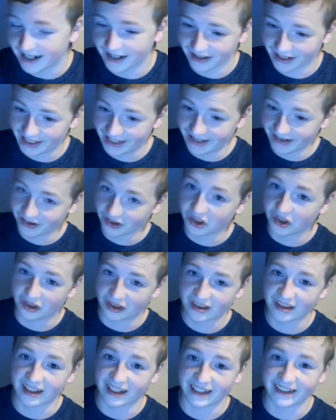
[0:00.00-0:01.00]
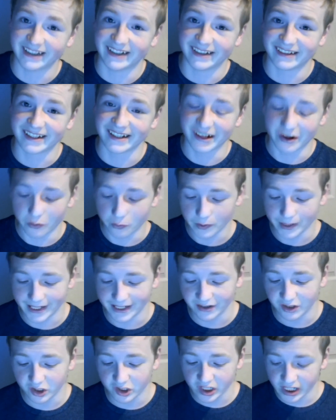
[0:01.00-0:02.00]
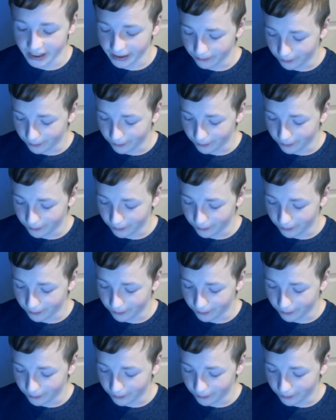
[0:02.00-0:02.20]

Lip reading: like, it looks like a Nintendo Wii. It looks like if